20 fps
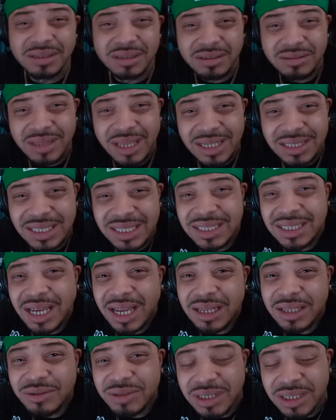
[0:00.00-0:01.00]
you think she
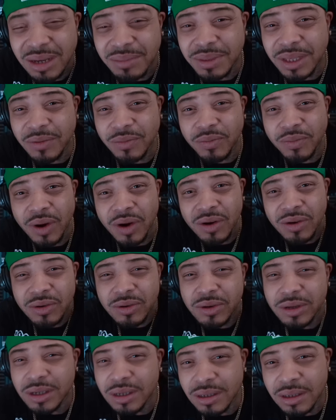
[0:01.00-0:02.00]
telling you something
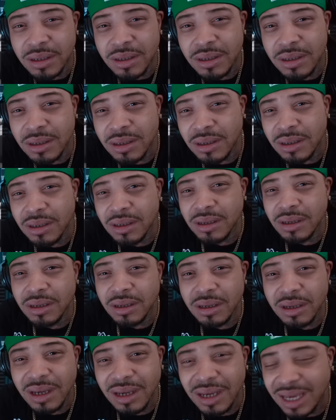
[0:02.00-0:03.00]
wrong?
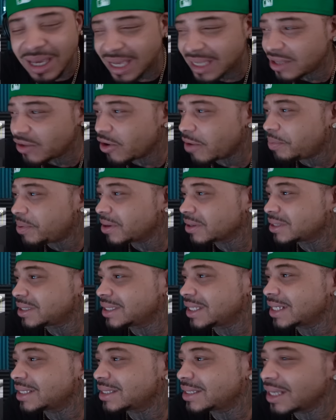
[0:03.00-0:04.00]
And you up here
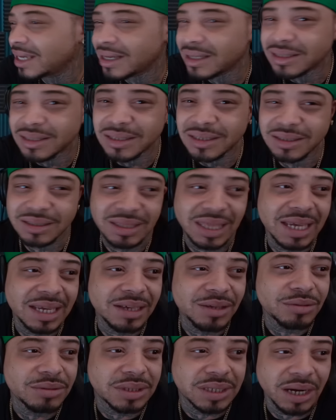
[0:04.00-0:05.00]
16
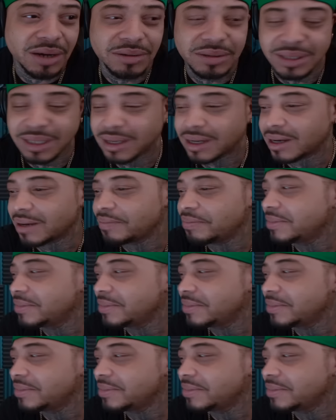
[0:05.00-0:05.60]
thinking you turned up.